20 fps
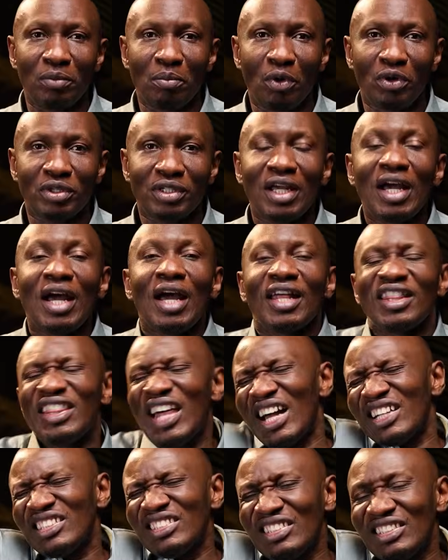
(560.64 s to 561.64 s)
remote.
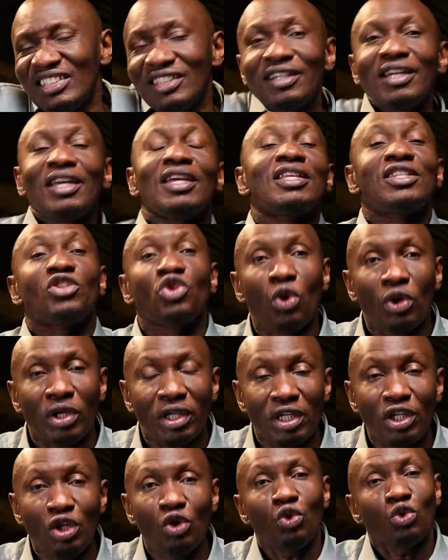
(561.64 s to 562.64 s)
That is your
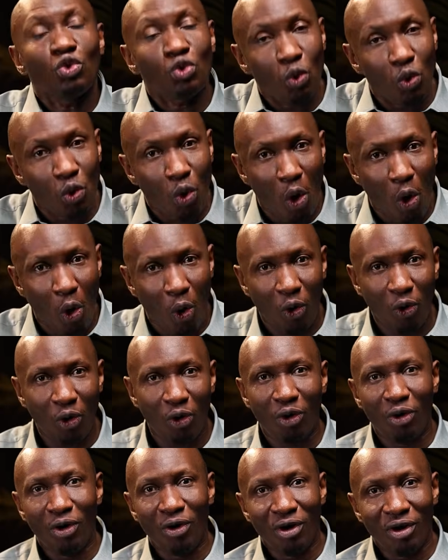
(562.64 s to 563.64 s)
cue to go.